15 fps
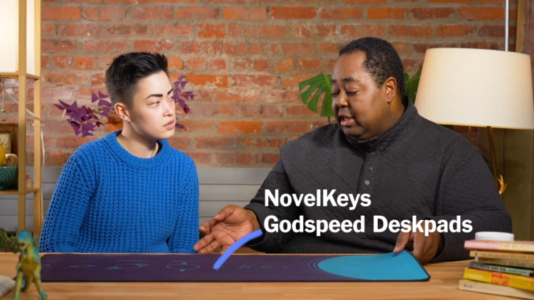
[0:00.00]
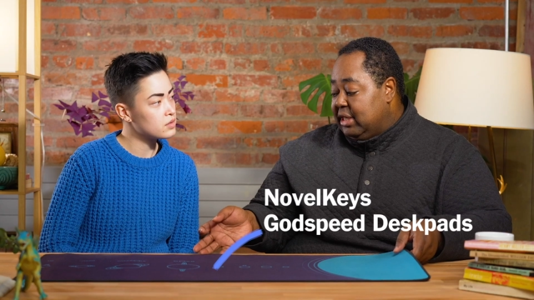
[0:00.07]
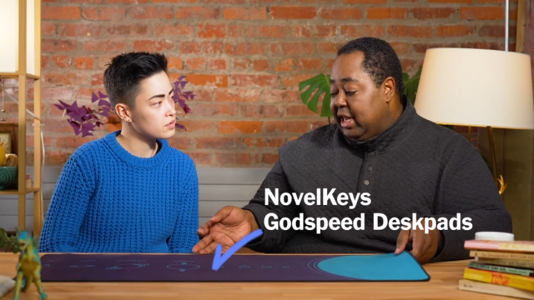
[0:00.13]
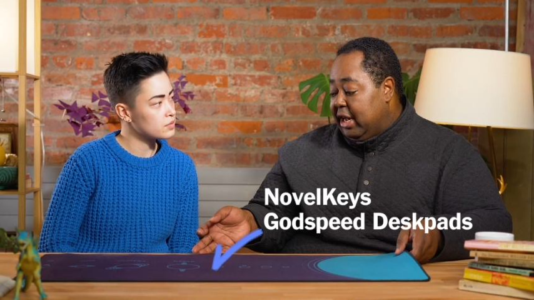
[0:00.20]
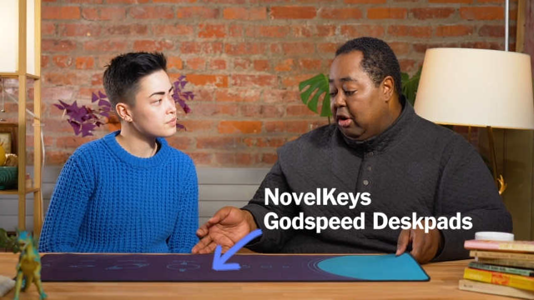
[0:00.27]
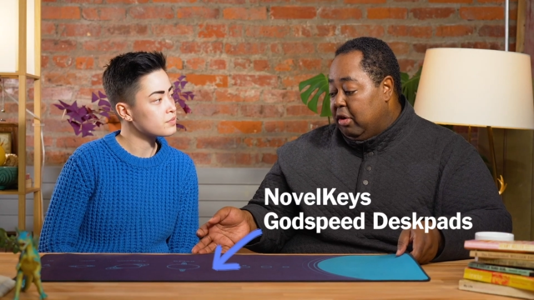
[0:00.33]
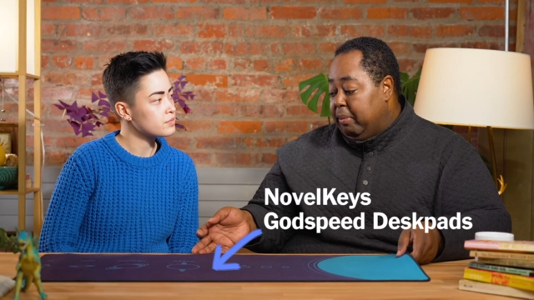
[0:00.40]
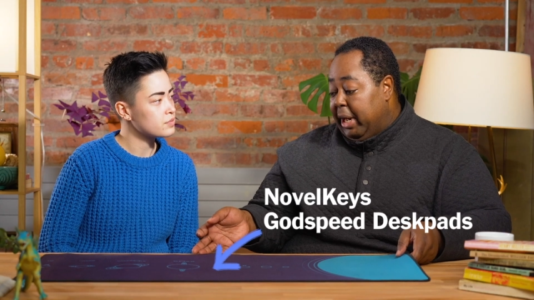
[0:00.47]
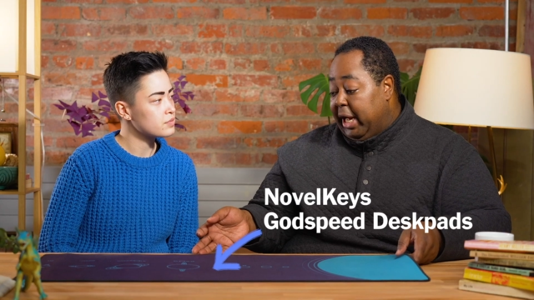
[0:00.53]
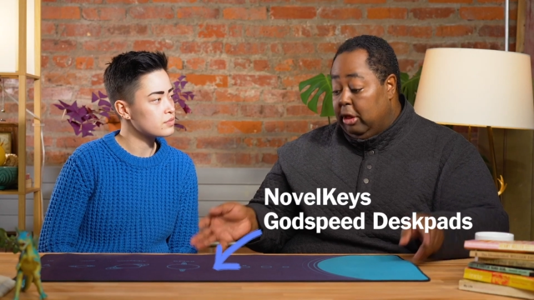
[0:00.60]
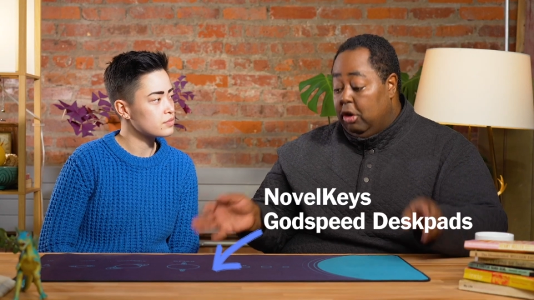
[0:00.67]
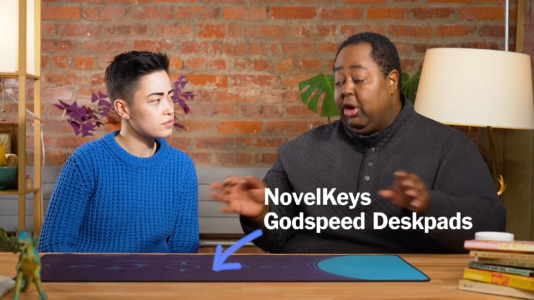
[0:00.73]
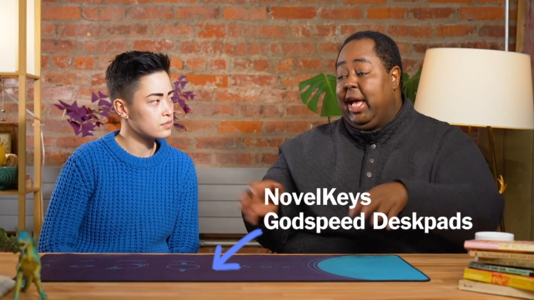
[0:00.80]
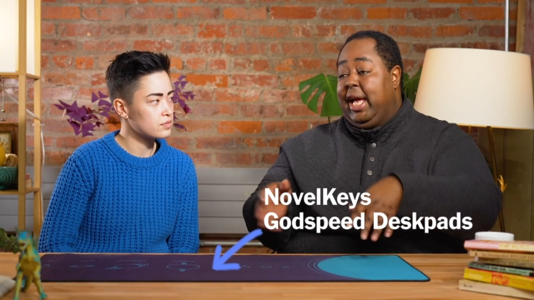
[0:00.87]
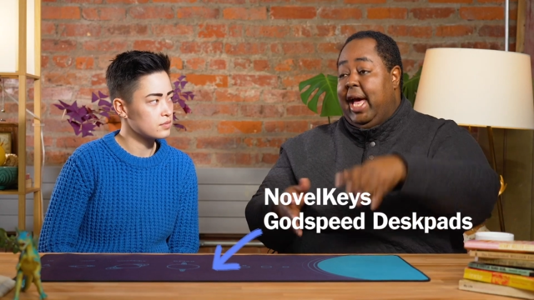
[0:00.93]
Speaker 1: to tell by
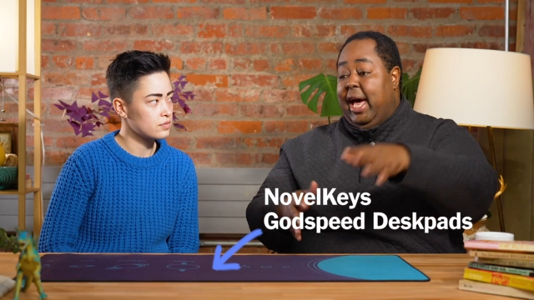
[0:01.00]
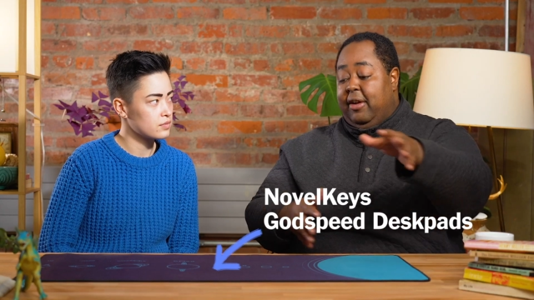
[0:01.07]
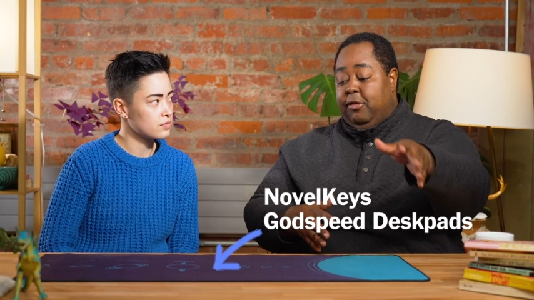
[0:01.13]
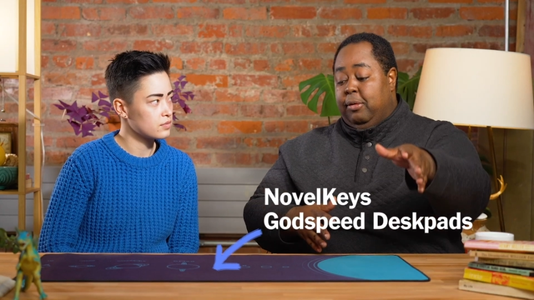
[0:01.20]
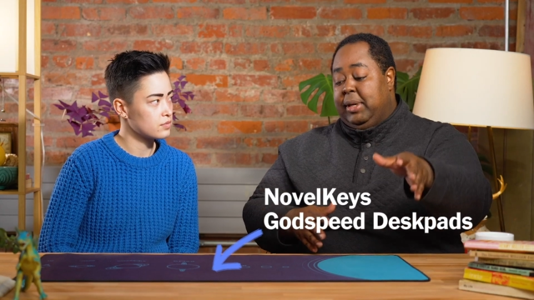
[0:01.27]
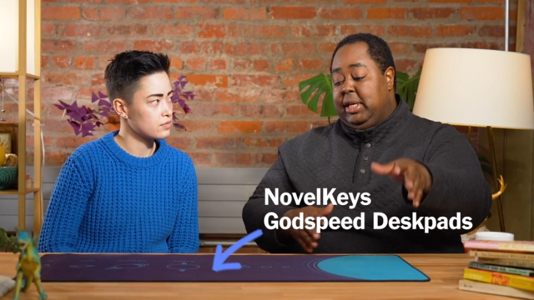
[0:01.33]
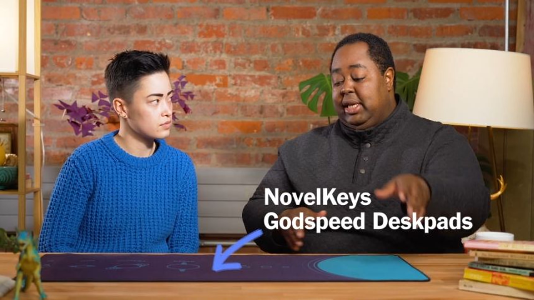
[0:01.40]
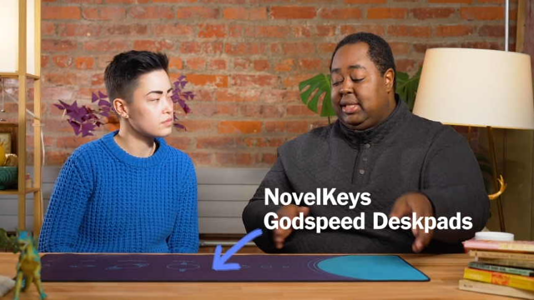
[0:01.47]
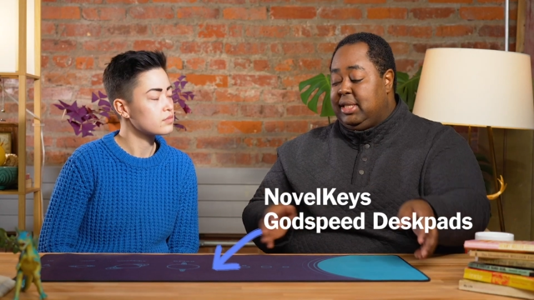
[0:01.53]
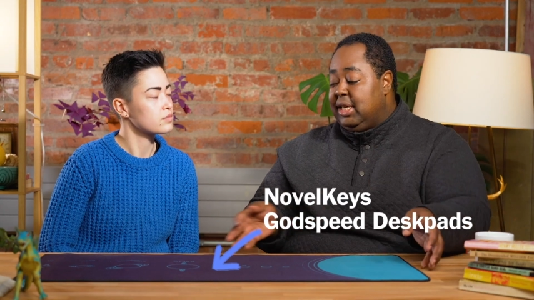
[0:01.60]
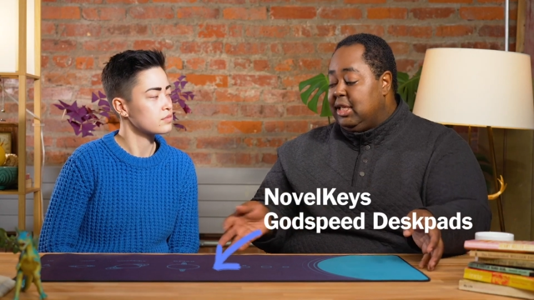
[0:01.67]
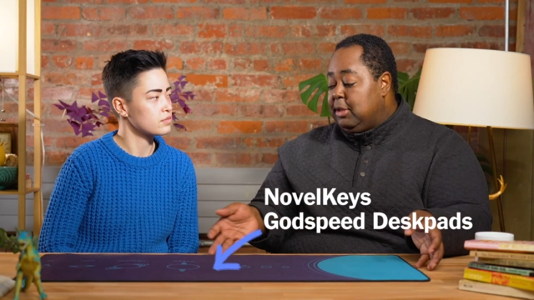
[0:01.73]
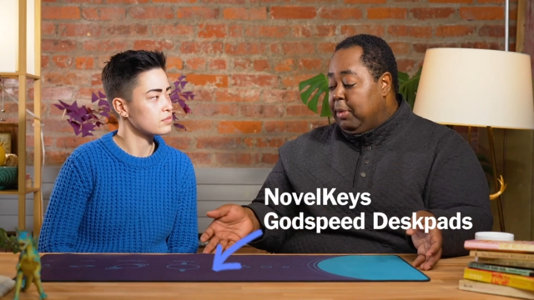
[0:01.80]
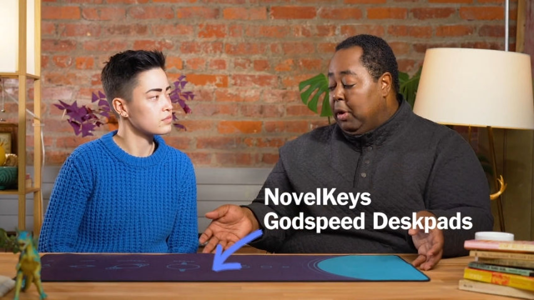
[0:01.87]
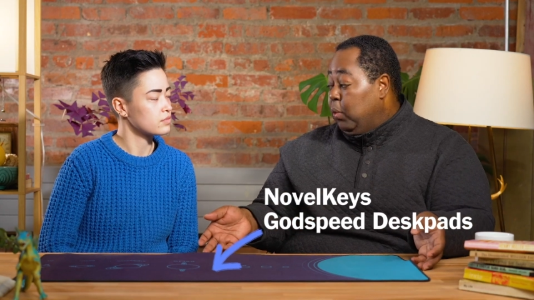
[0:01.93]
looking at it from a
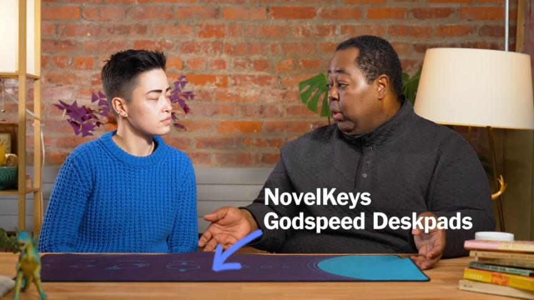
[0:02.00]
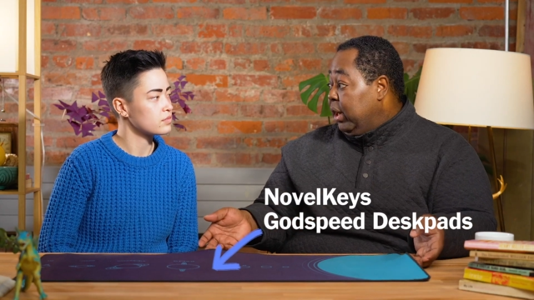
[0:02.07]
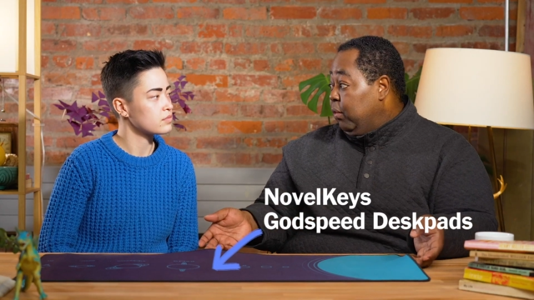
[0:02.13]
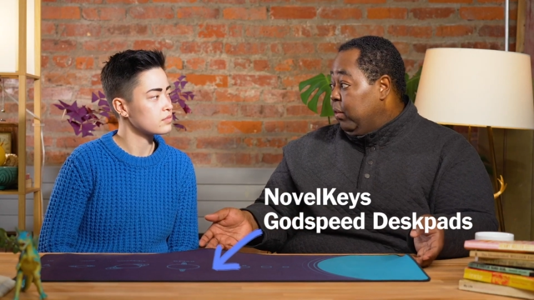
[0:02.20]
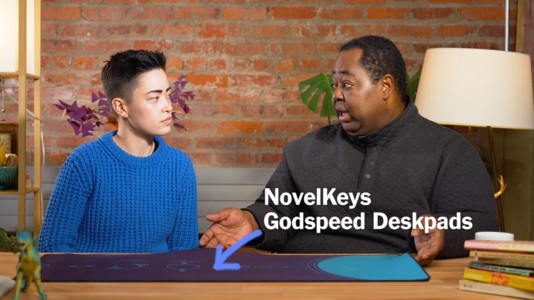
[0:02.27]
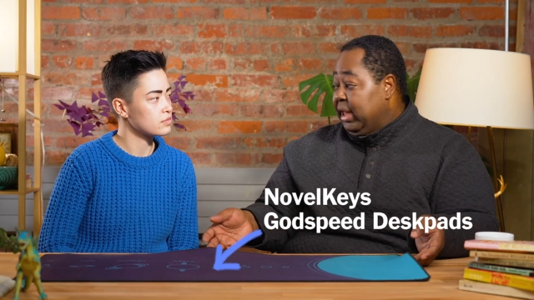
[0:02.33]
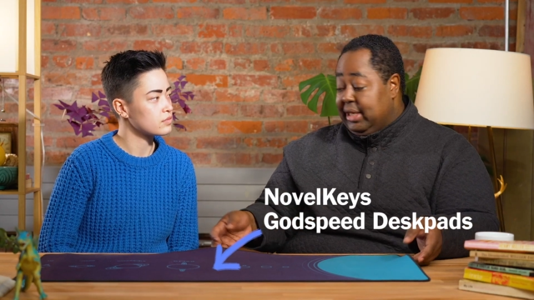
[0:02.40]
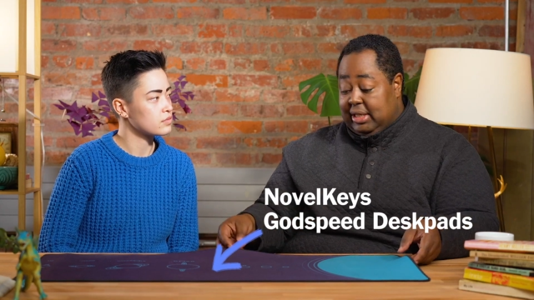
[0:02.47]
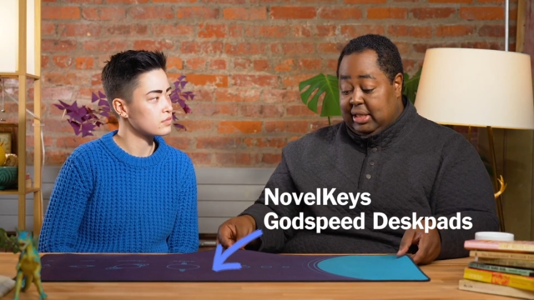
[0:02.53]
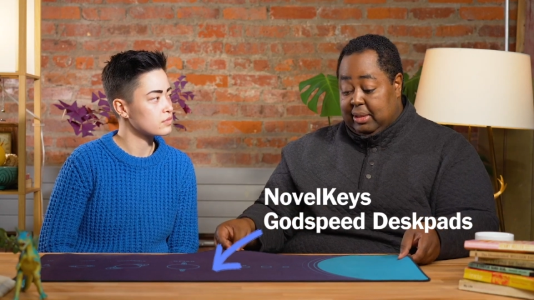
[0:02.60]
distance, but what it really is is